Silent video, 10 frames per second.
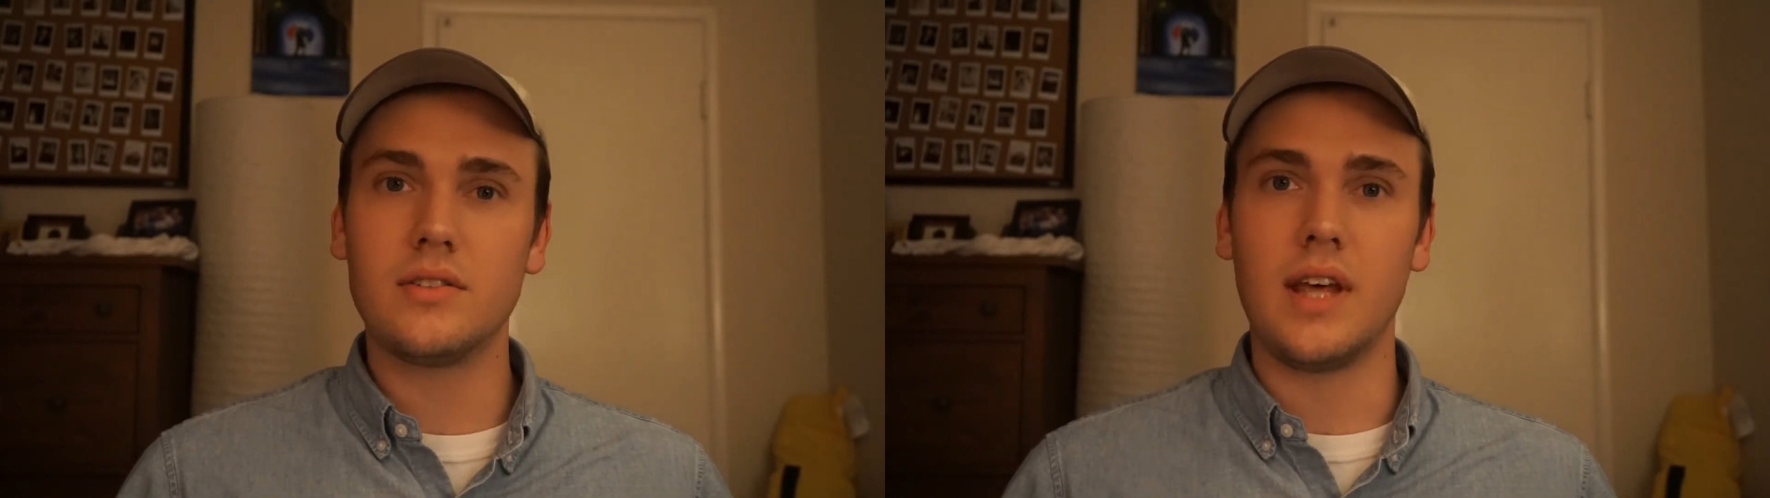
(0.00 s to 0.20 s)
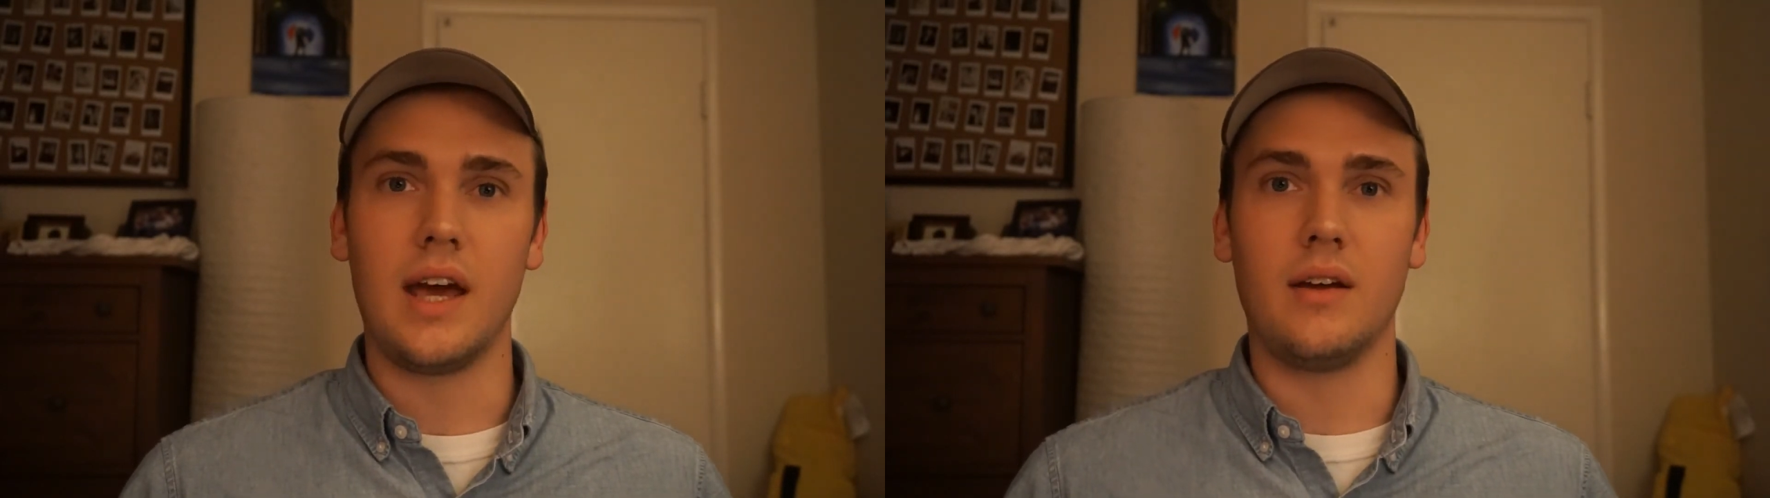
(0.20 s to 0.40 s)

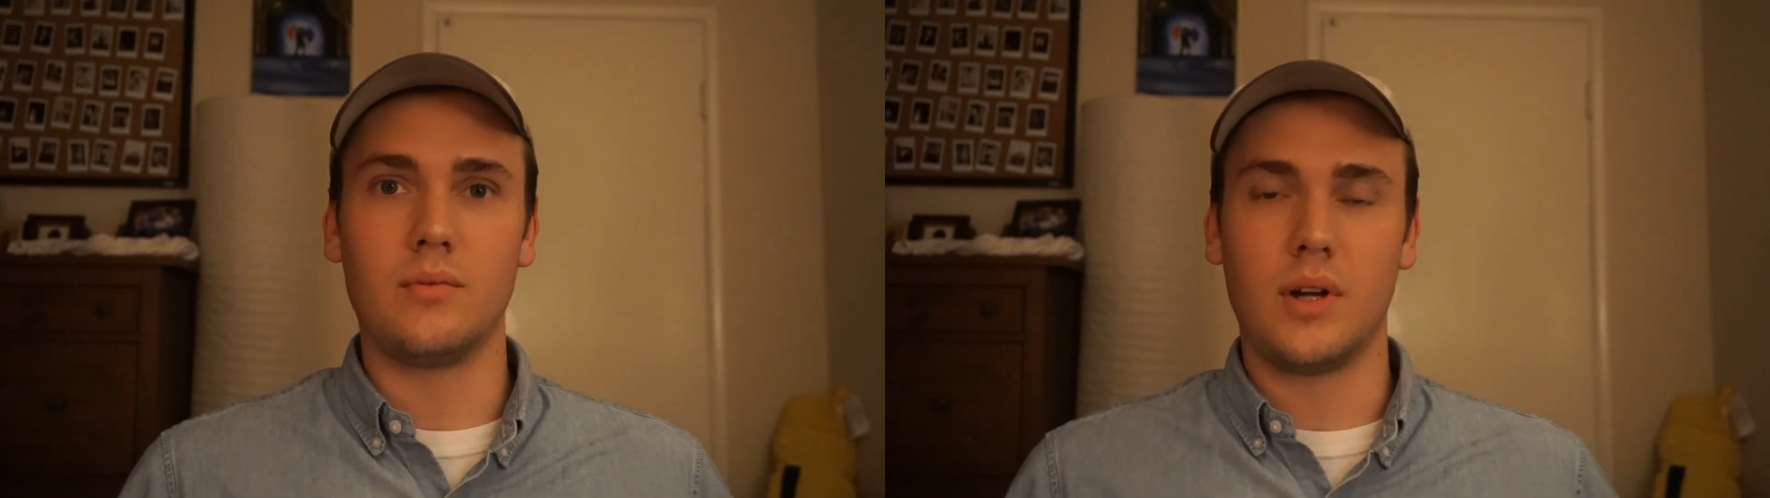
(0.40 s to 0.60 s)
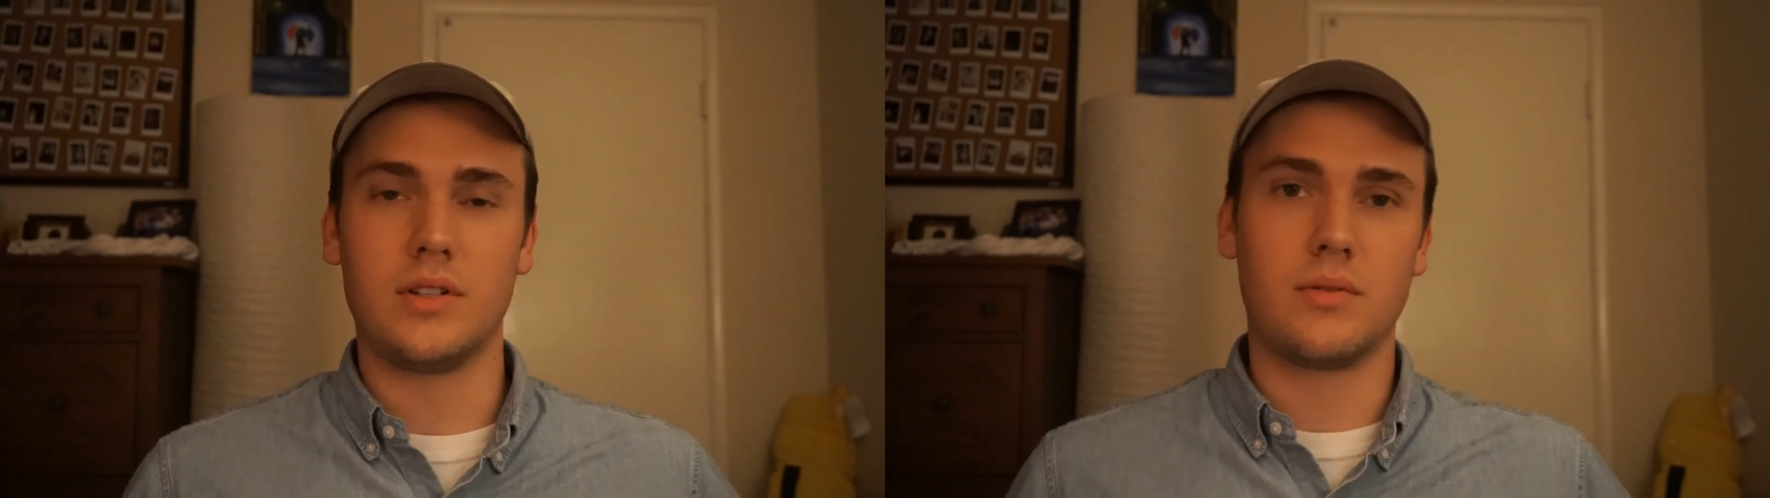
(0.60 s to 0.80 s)
that
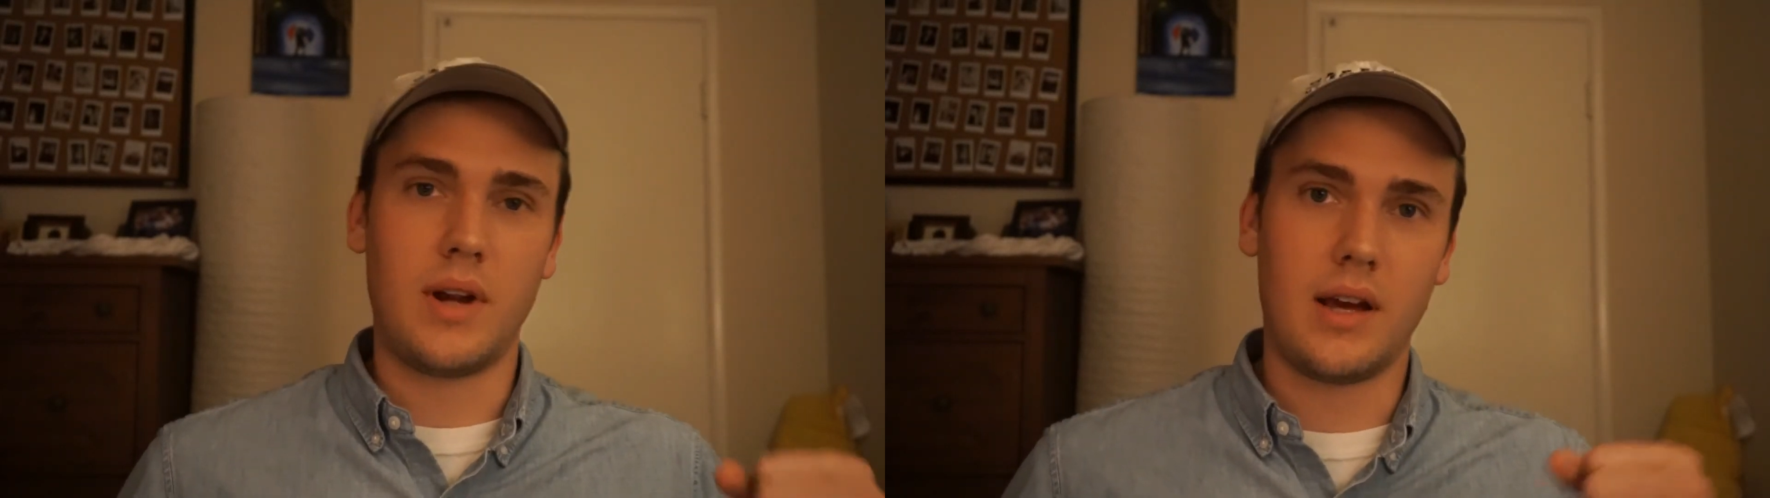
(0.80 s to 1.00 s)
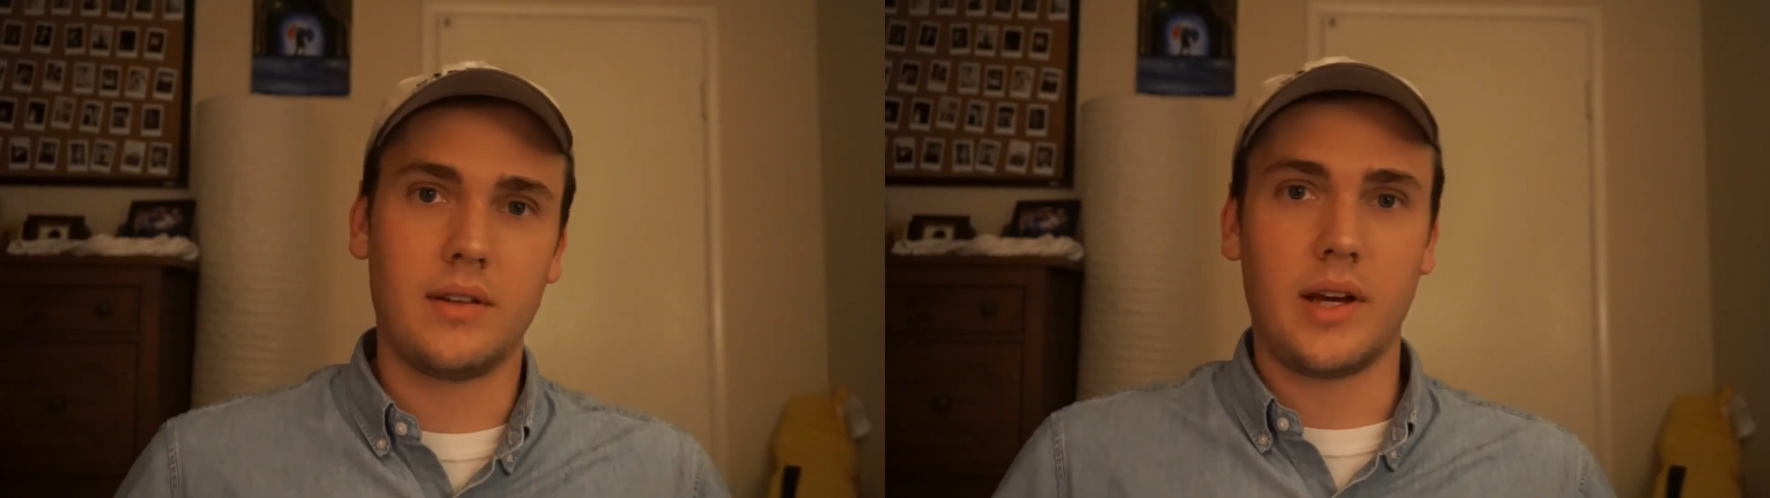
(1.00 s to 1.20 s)
runs
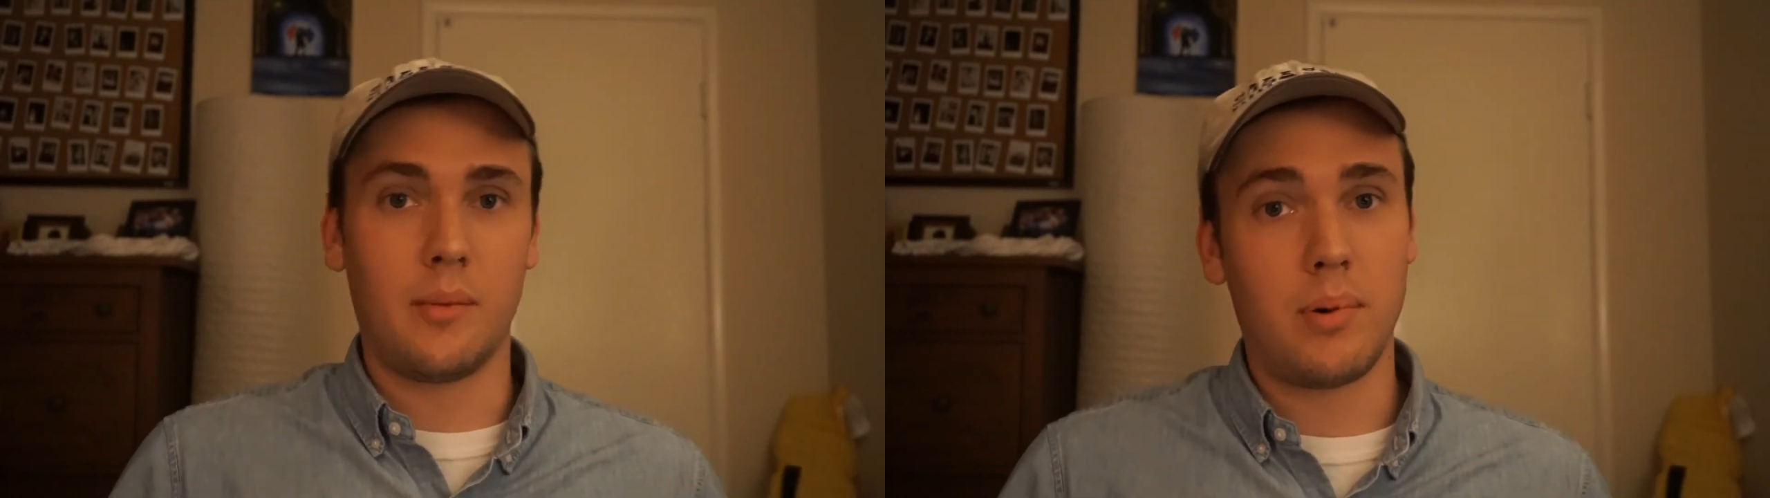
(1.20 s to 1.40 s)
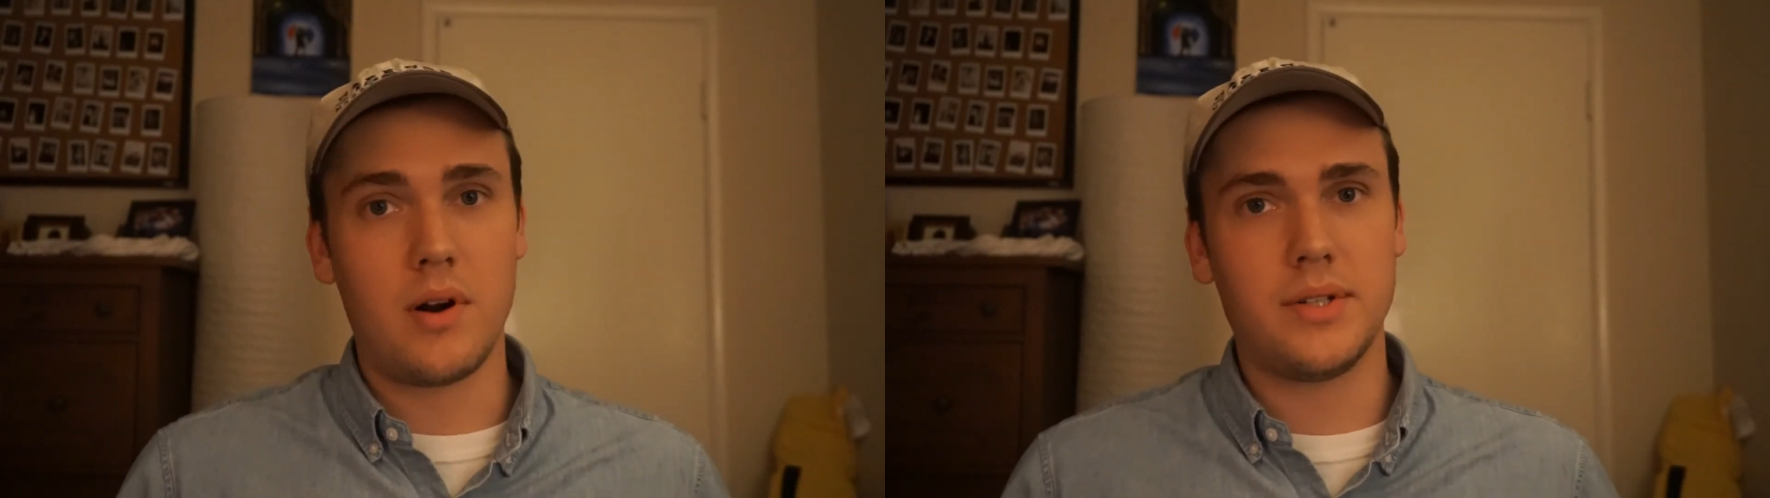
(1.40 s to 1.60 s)
around like a
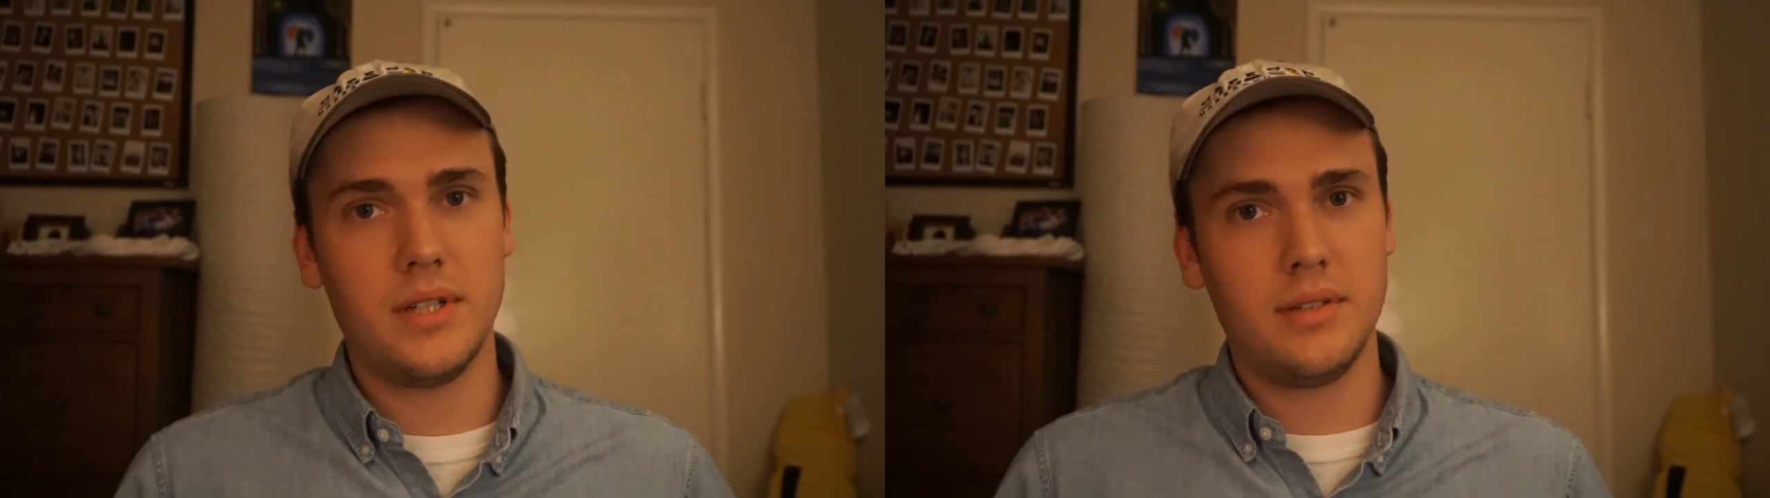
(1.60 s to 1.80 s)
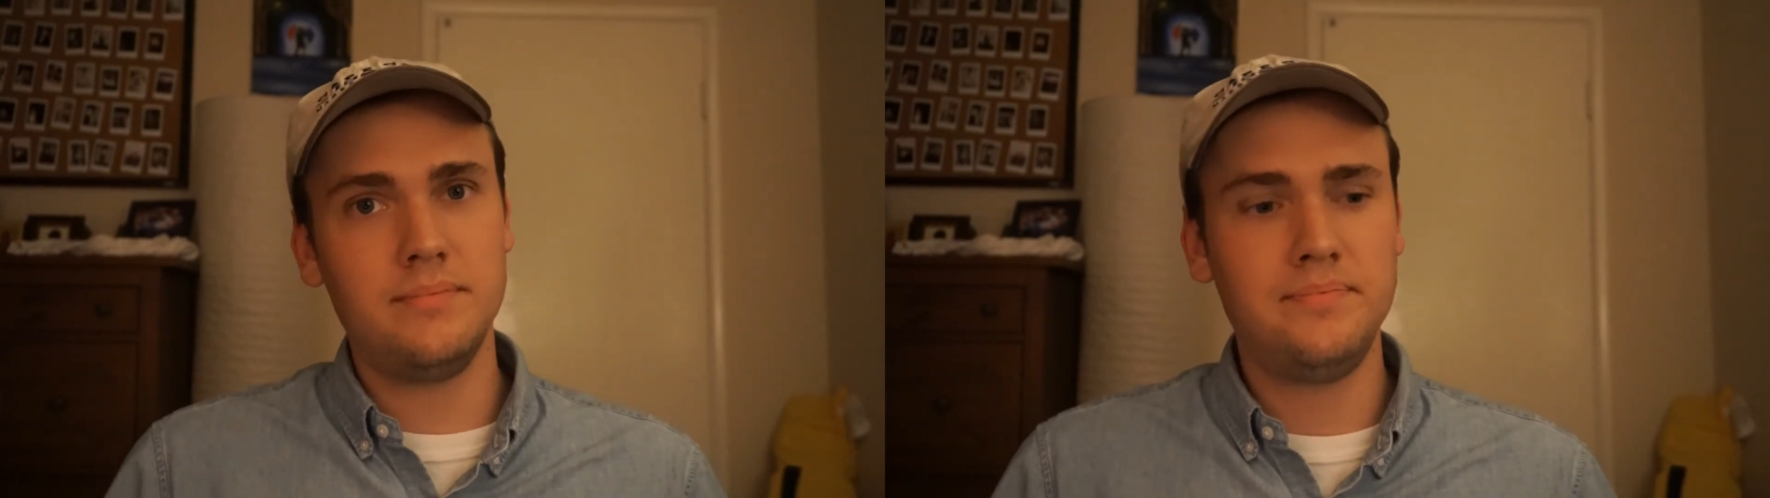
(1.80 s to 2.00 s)

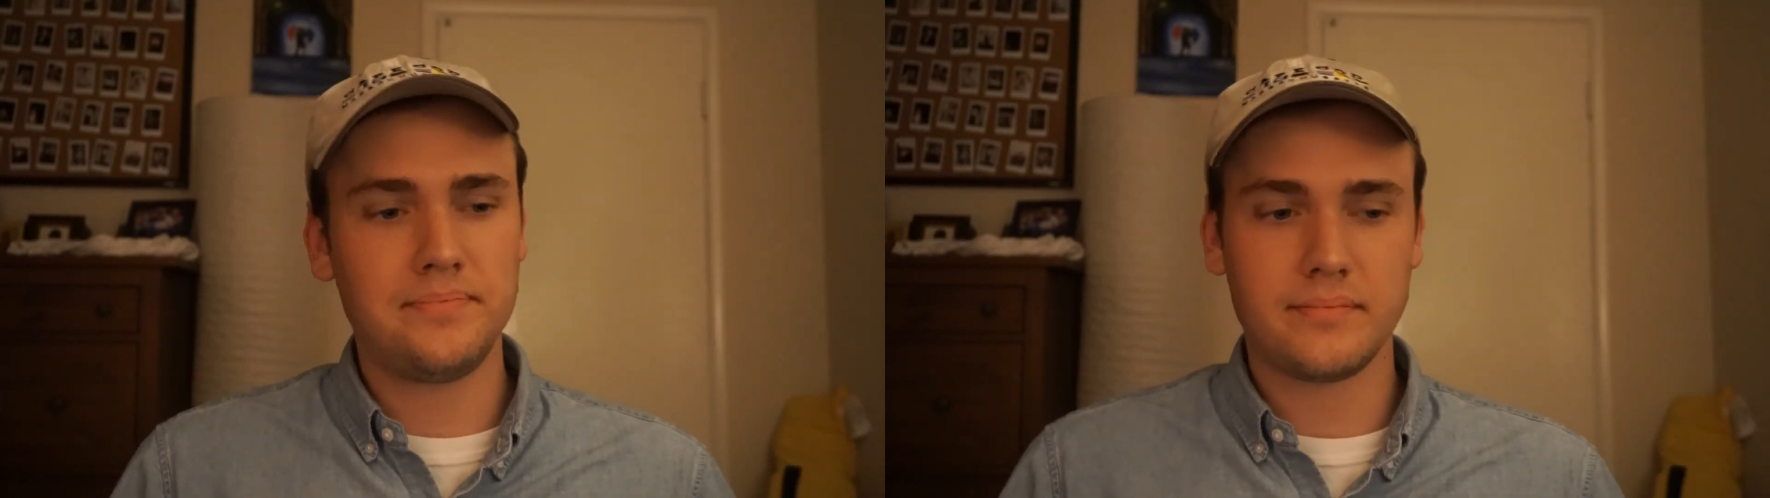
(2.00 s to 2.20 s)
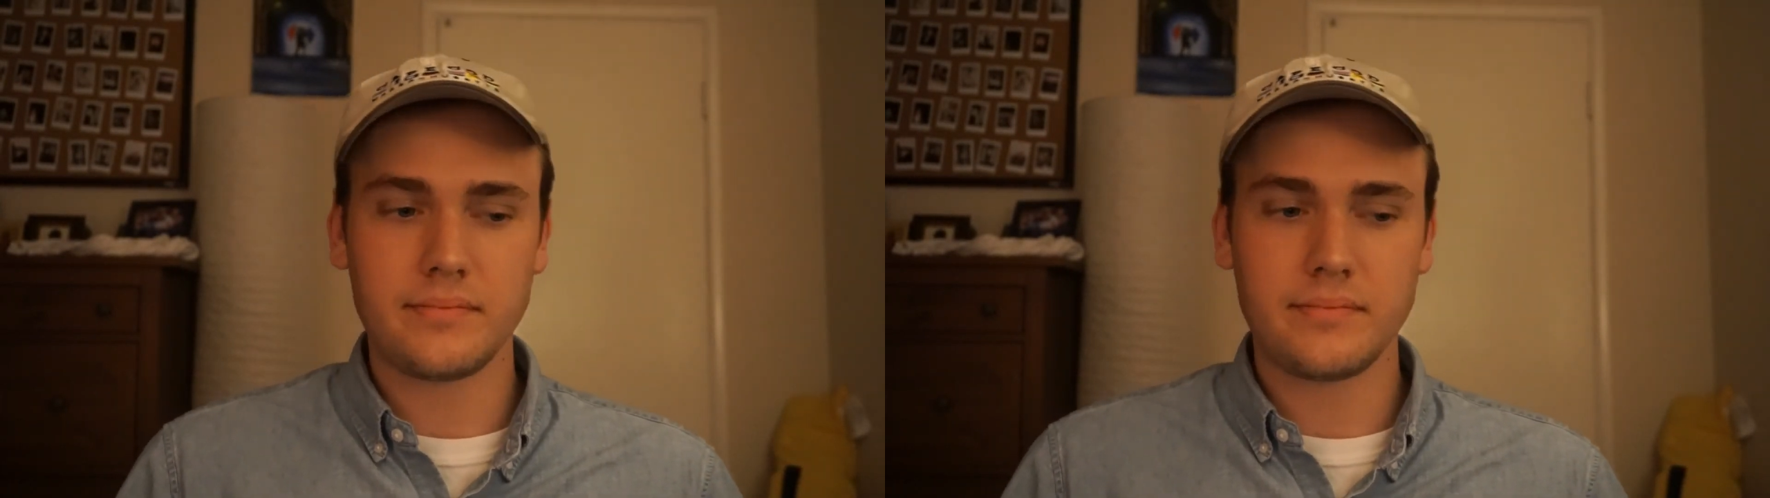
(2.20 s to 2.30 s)
person.